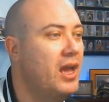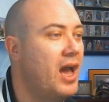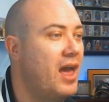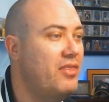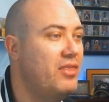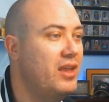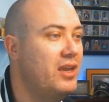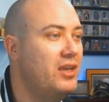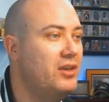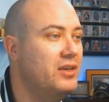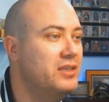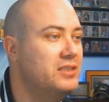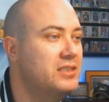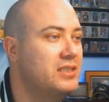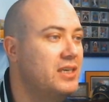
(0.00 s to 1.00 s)
I think you
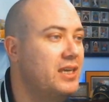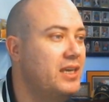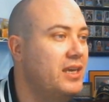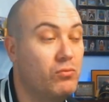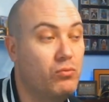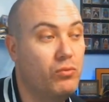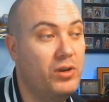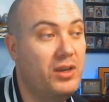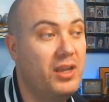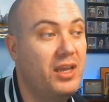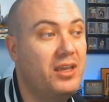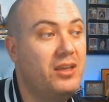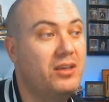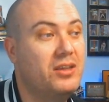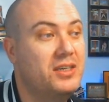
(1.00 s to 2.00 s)
could see
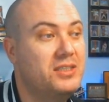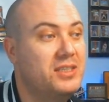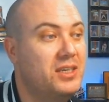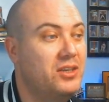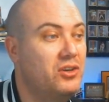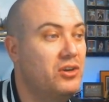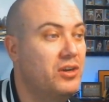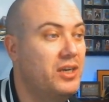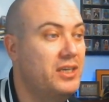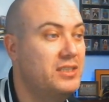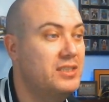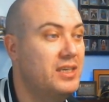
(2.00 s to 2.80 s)
ridiculous increase